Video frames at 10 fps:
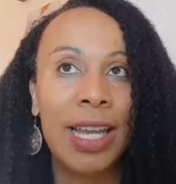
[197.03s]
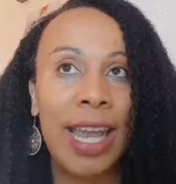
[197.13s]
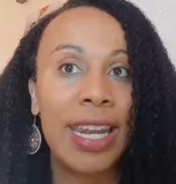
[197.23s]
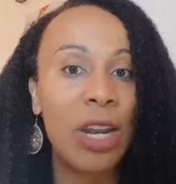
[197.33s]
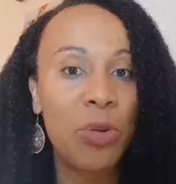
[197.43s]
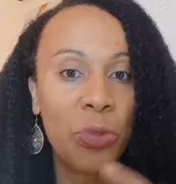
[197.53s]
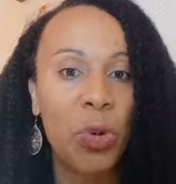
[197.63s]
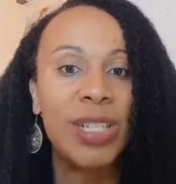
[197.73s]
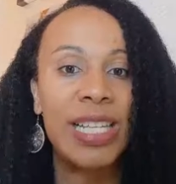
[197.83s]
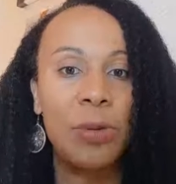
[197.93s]
and then of
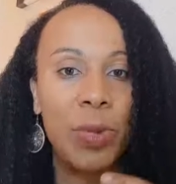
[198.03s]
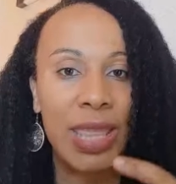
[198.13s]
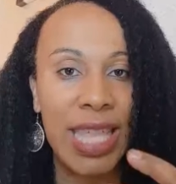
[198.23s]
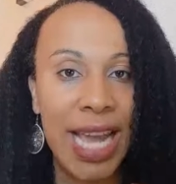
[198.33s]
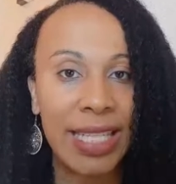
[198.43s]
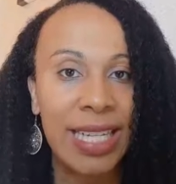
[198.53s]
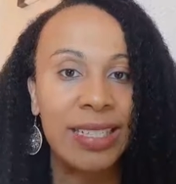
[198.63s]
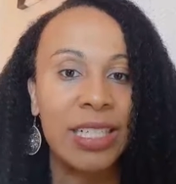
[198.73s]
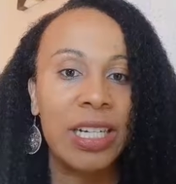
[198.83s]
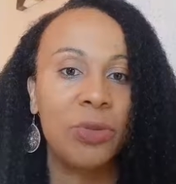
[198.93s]
course, and with that I
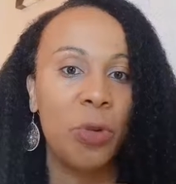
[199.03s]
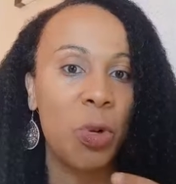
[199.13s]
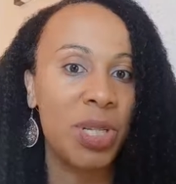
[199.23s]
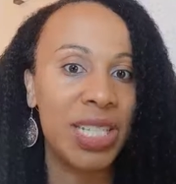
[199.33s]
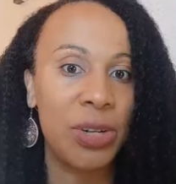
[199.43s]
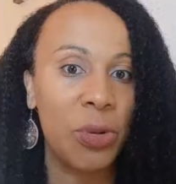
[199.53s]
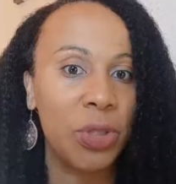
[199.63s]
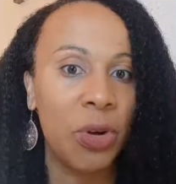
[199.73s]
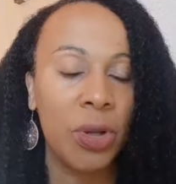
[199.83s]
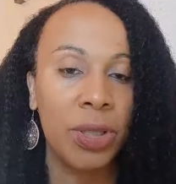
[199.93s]
started focusing
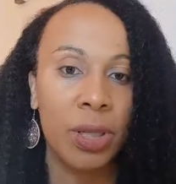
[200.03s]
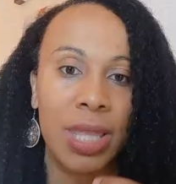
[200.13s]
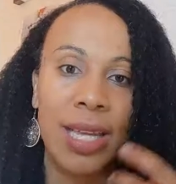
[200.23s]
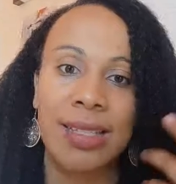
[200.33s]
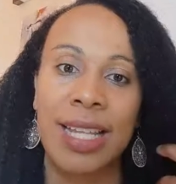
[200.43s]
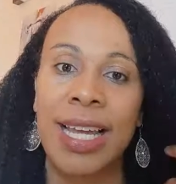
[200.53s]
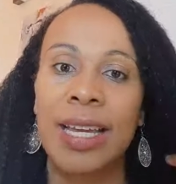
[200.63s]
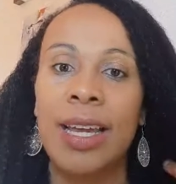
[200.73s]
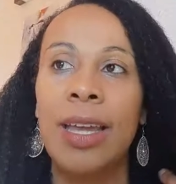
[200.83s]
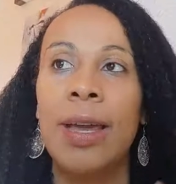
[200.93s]
on other things
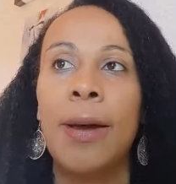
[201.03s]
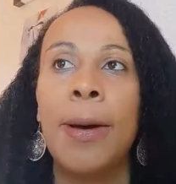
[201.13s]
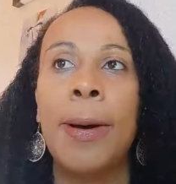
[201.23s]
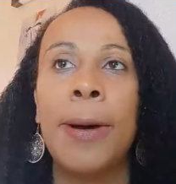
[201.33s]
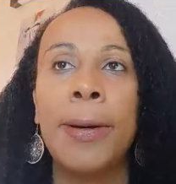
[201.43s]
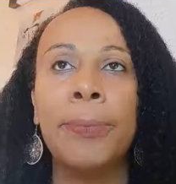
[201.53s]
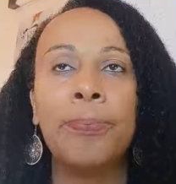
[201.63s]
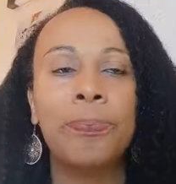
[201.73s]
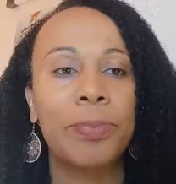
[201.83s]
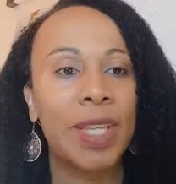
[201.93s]
like I
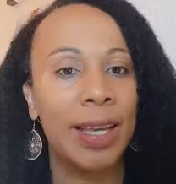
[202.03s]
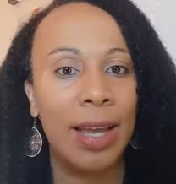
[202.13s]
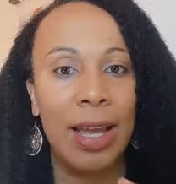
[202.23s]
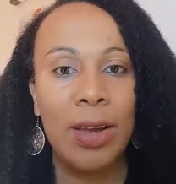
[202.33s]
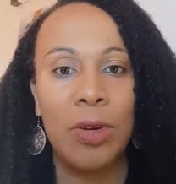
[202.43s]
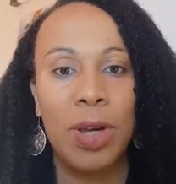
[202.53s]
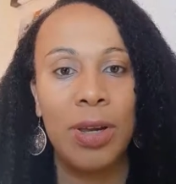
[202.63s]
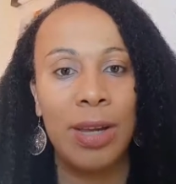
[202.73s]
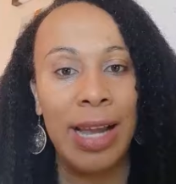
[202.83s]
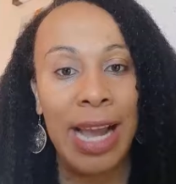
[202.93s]

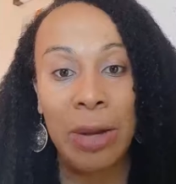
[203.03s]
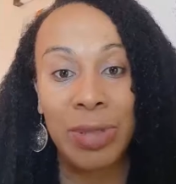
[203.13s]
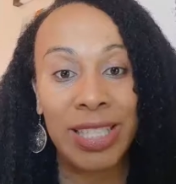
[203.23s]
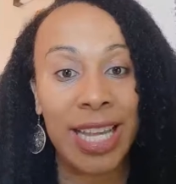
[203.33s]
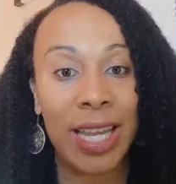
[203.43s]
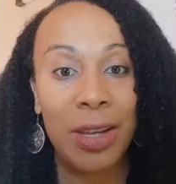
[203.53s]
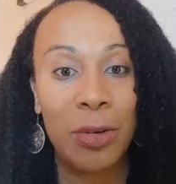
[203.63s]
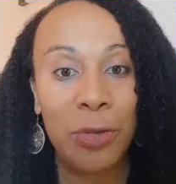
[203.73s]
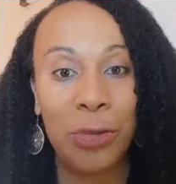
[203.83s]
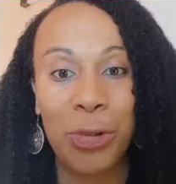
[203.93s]
would say
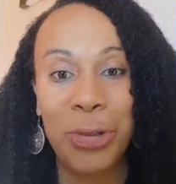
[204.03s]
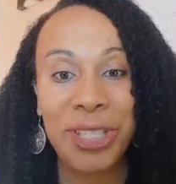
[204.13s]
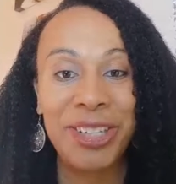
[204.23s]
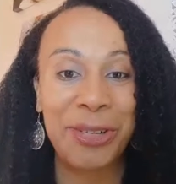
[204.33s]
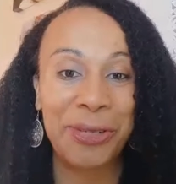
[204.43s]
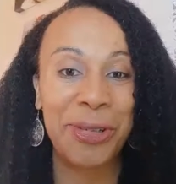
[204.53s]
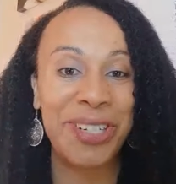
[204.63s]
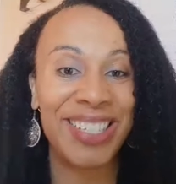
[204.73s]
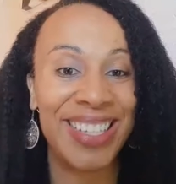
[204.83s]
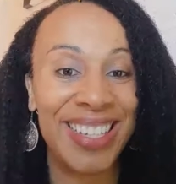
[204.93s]
food. Of
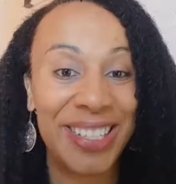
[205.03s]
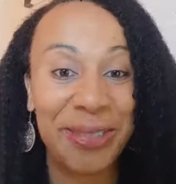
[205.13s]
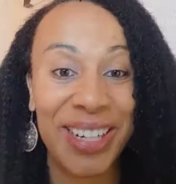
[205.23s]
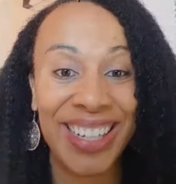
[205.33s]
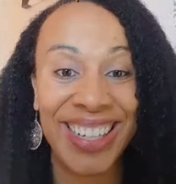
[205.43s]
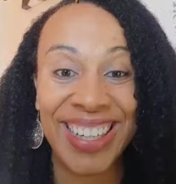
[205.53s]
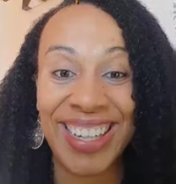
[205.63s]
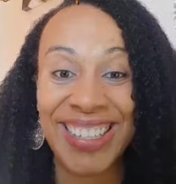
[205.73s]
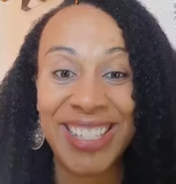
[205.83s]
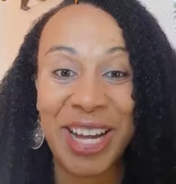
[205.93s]
course, he's ready,
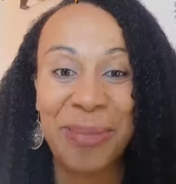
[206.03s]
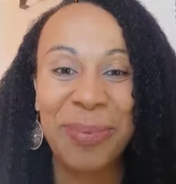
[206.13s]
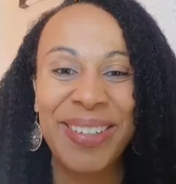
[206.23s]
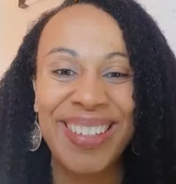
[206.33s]
he's up.